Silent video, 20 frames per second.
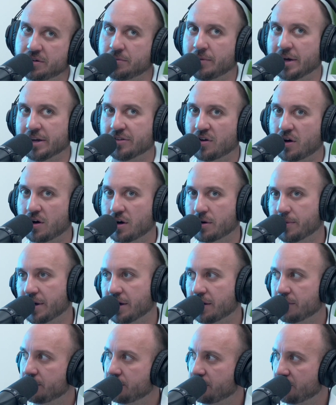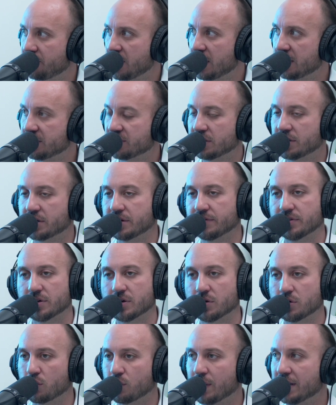You might talk about it with your friends,
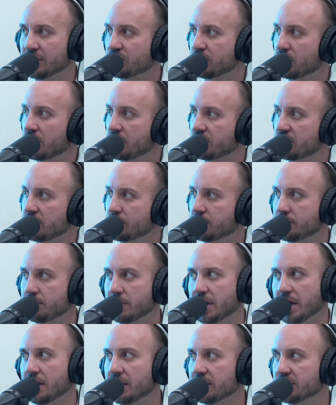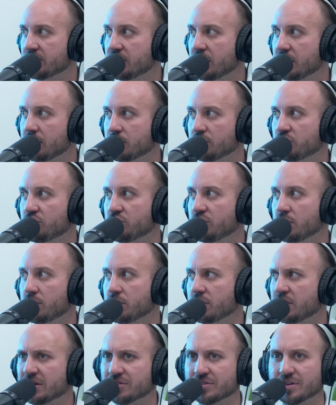like if you go to a restaurant or something. Man, that steak was
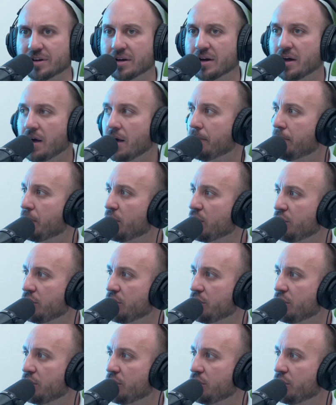so good last night.